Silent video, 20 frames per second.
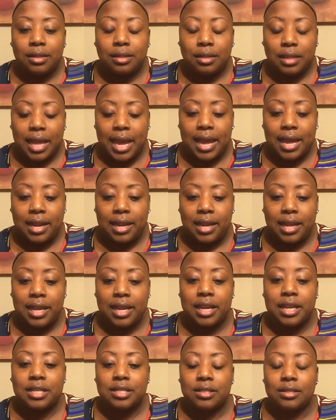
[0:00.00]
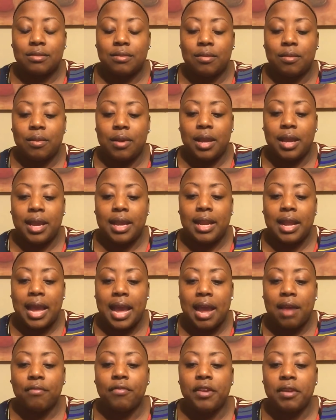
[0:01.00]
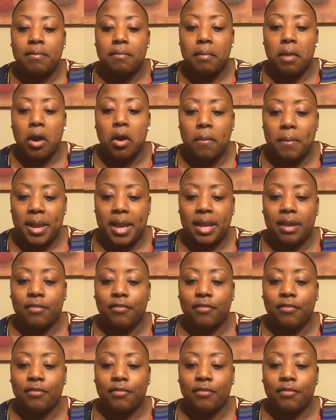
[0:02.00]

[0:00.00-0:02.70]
that it is in every moment